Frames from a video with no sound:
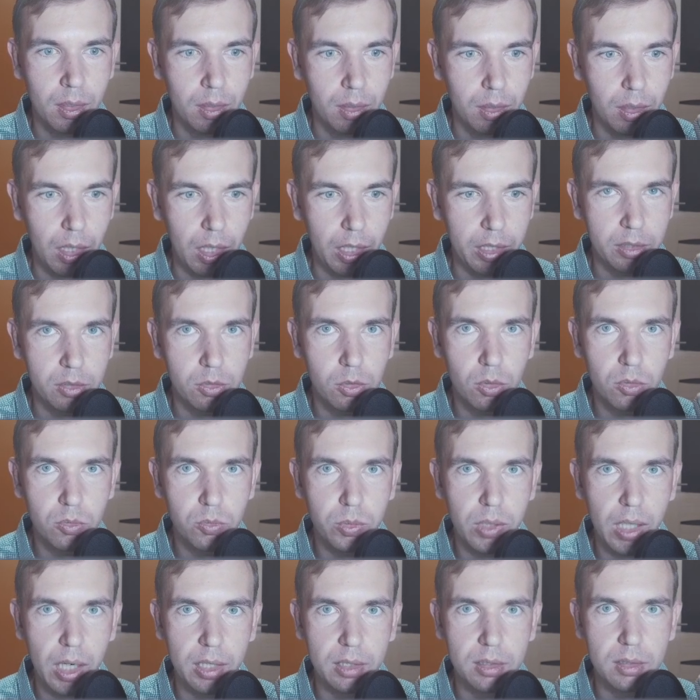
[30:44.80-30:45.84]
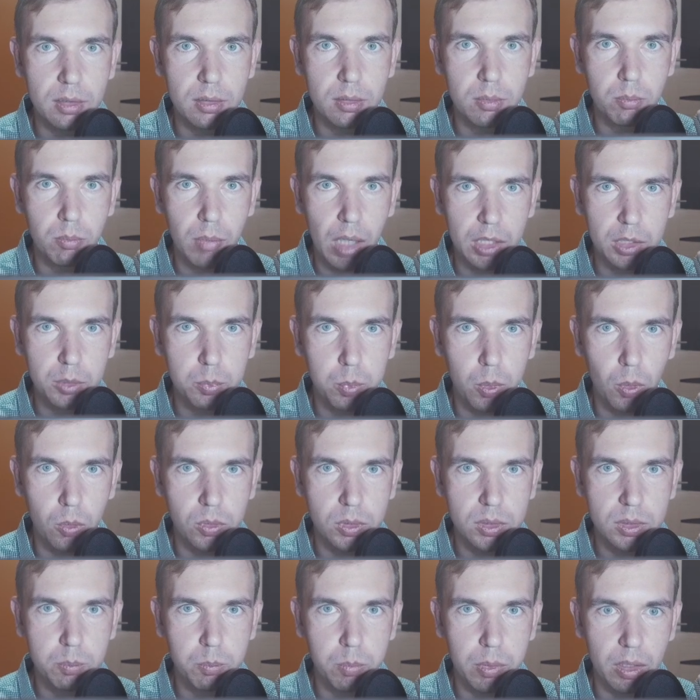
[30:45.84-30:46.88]
I don't write much
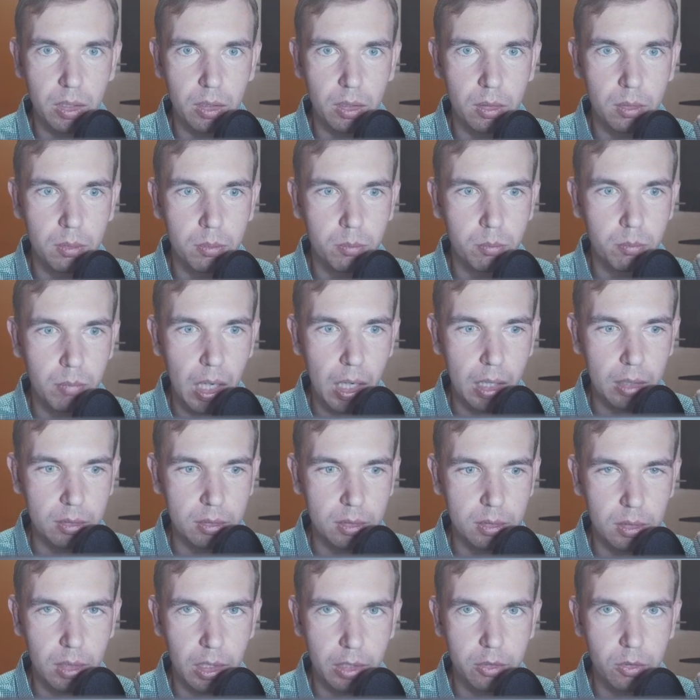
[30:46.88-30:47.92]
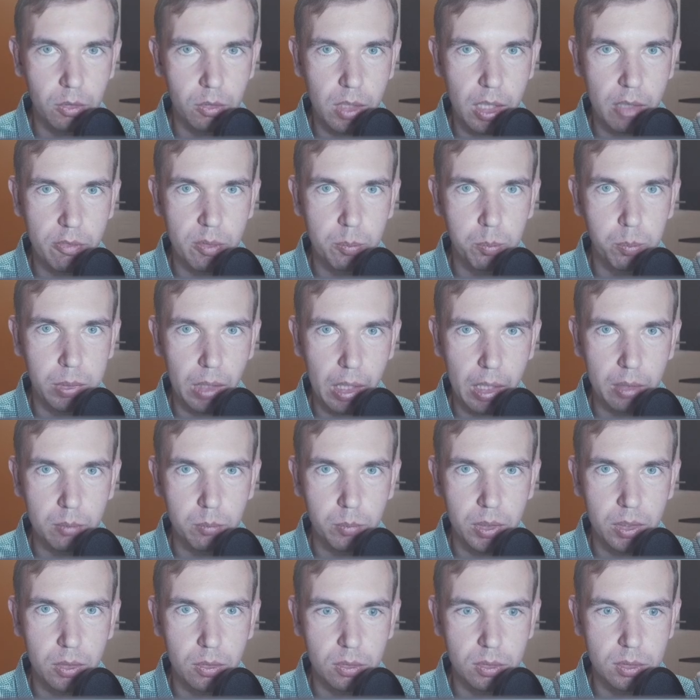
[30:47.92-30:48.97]
posts per month. I don't have a plan
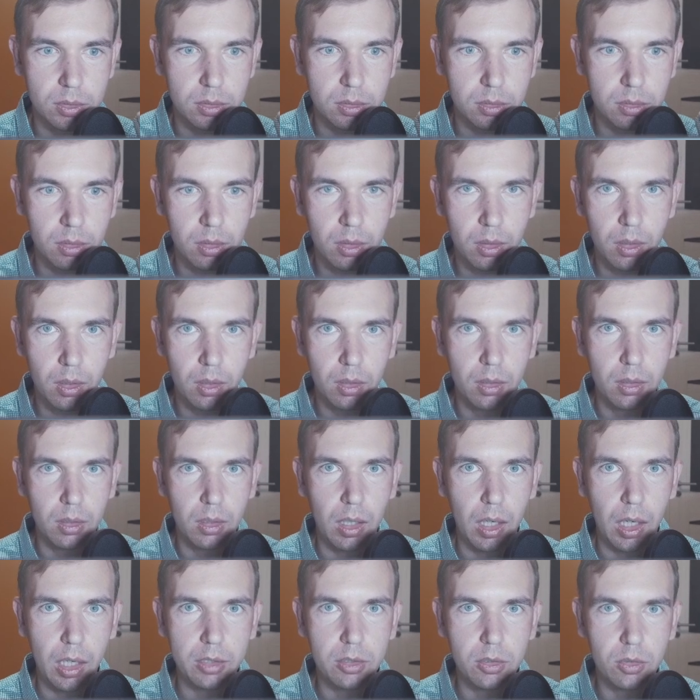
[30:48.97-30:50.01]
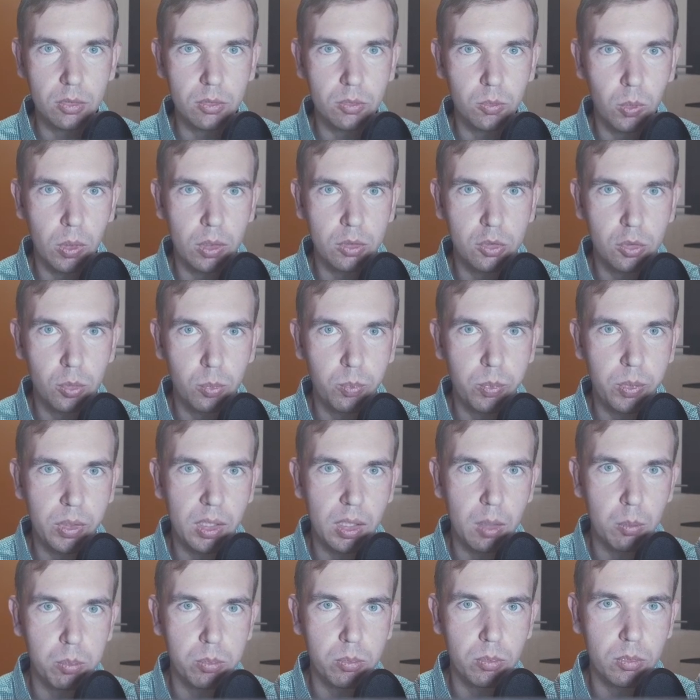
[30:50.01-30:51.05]
because I don't want to be
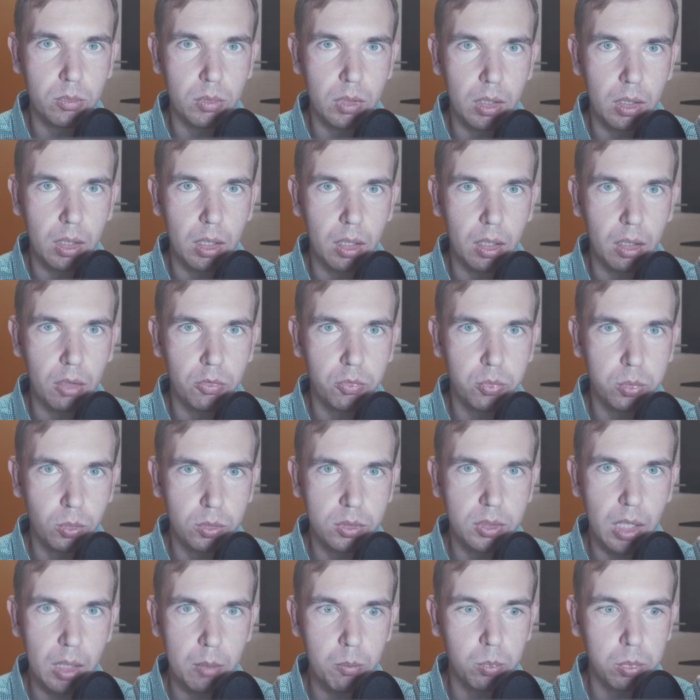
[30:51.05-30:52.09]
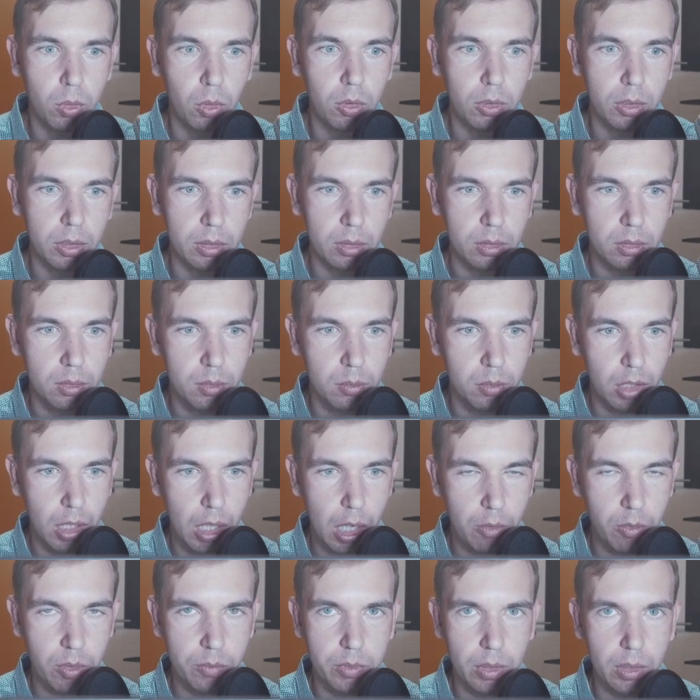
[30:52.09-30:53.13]
a full-time blogger.
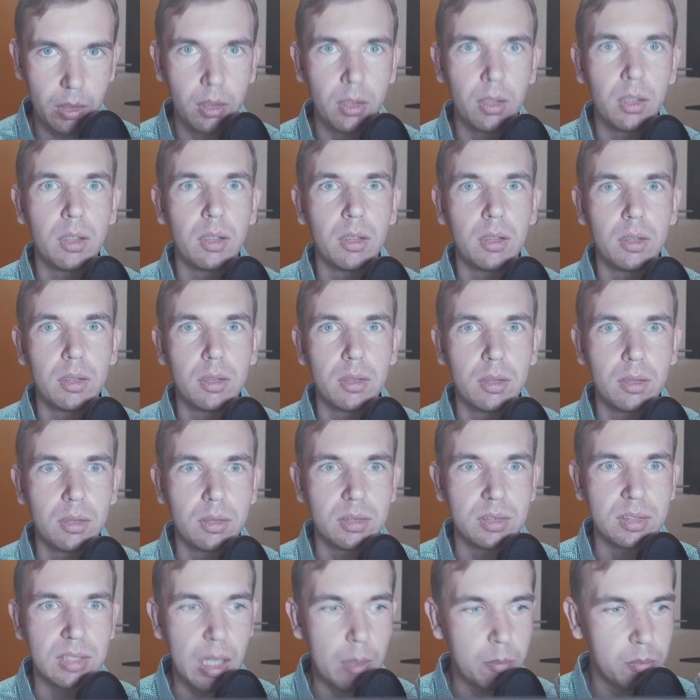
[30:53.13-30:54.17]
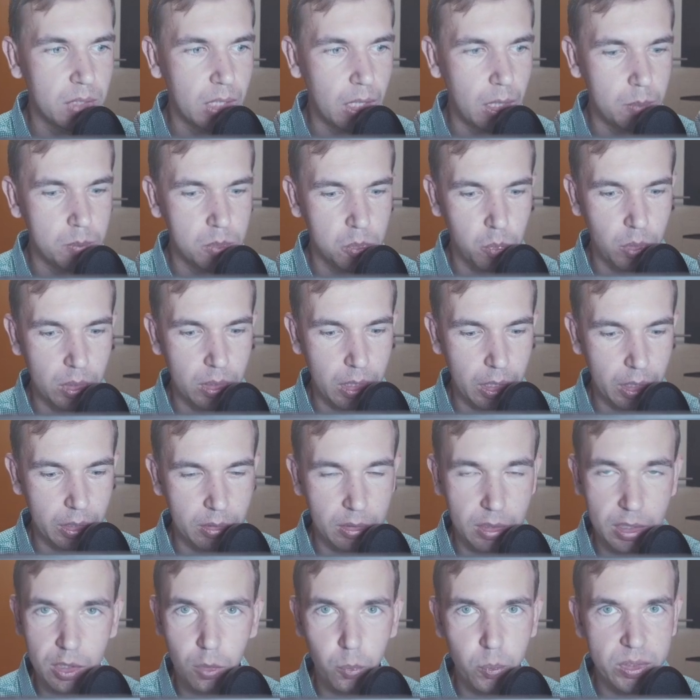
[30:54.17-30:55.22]
However, sometimes when I
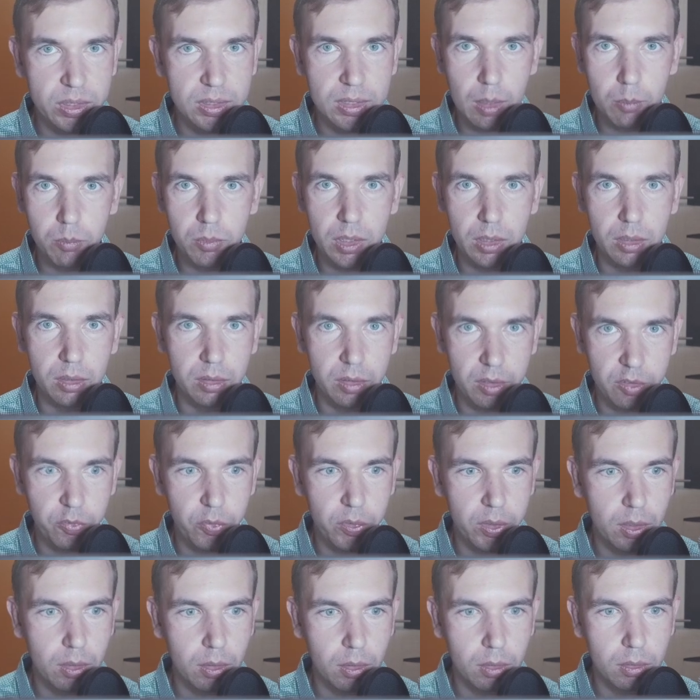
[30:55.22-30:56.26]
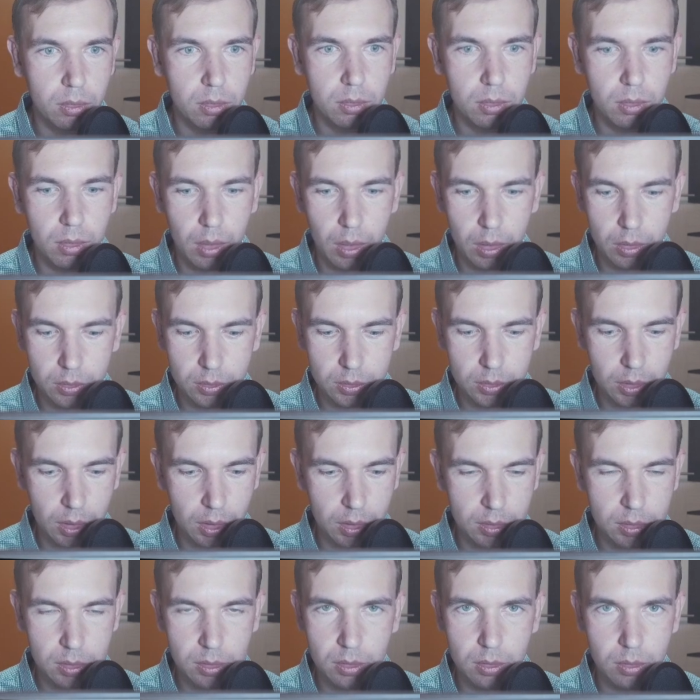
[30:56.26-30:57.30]
deal with something difficult, I
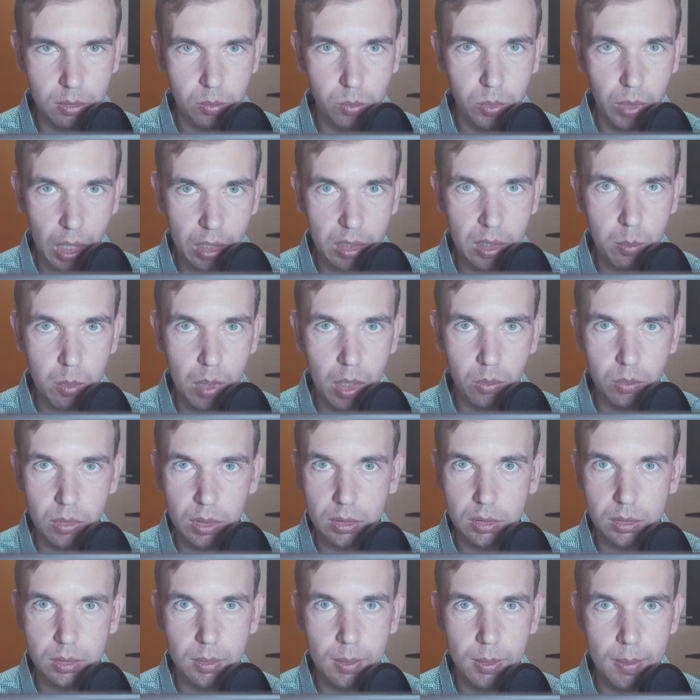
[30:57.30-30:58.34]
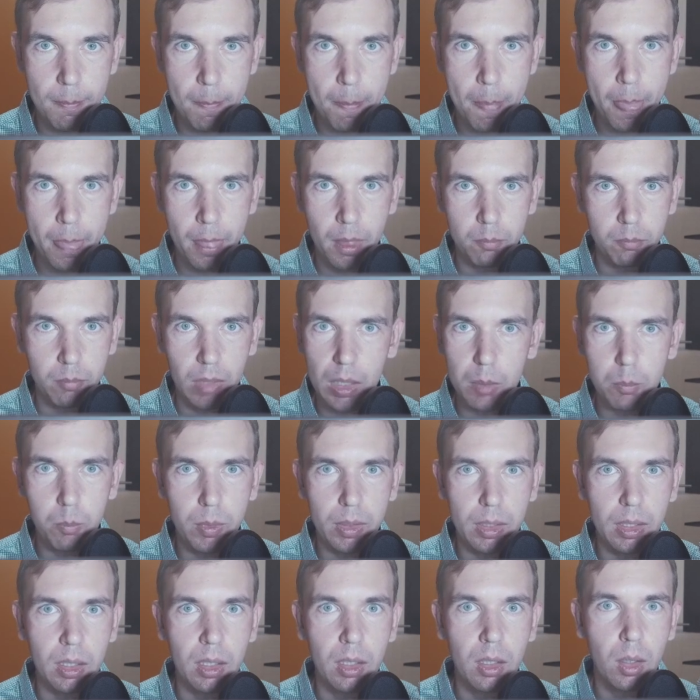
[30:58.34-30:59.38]
just write about this.
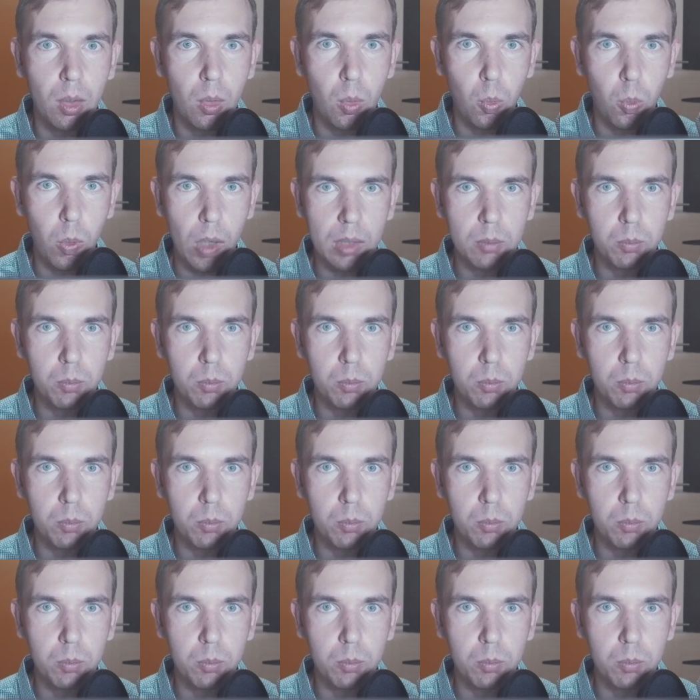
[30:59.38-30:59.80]
Maybe one